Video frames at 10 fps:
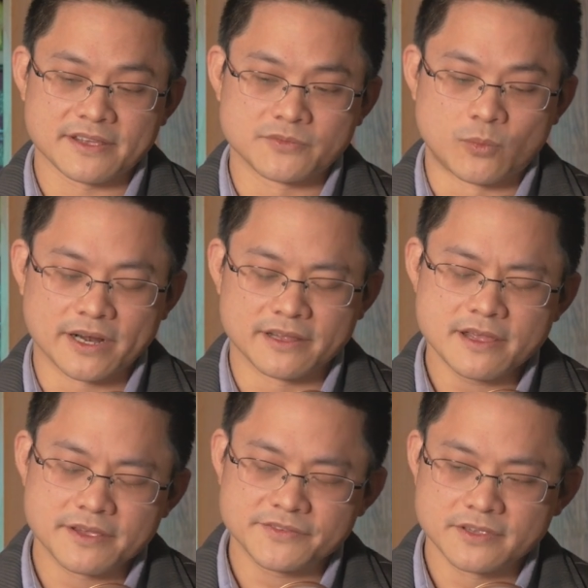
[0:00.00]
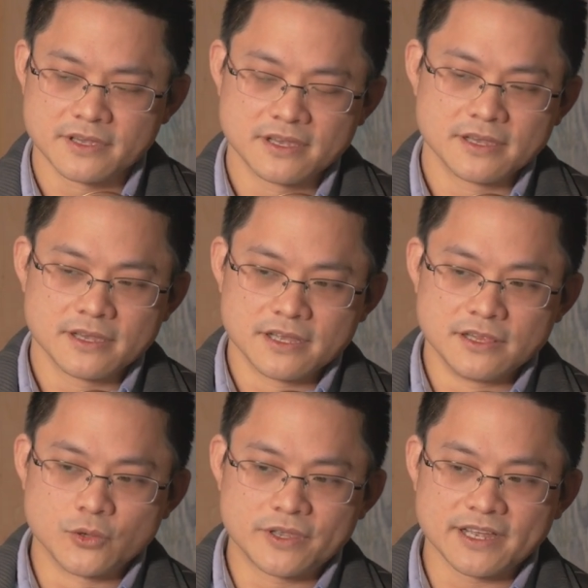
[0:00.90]
as what it is,
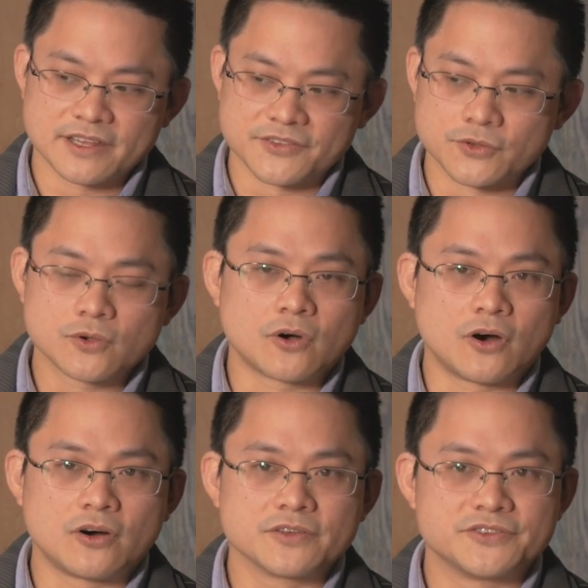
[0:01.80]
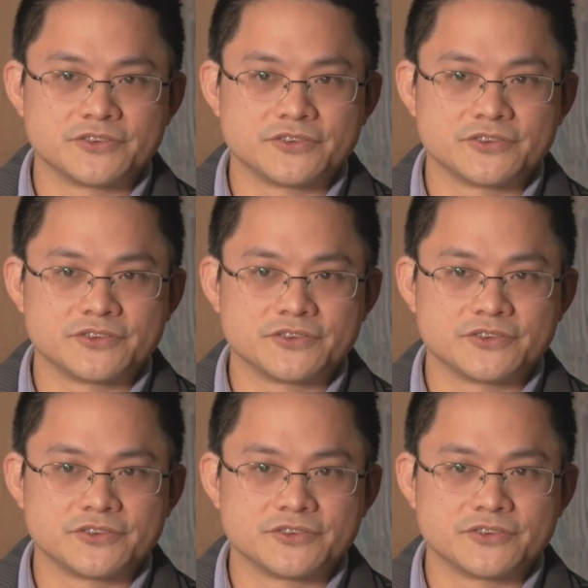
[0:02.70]
looking at the so-called